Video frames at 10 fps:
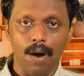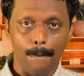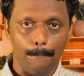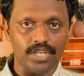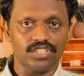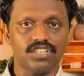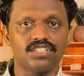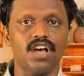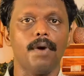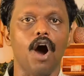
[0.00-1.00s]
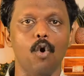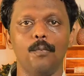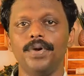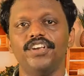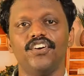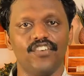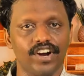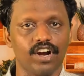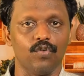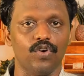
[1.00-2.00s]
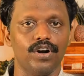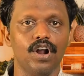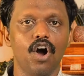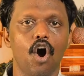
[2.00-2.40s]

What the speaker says: must somehow be recovered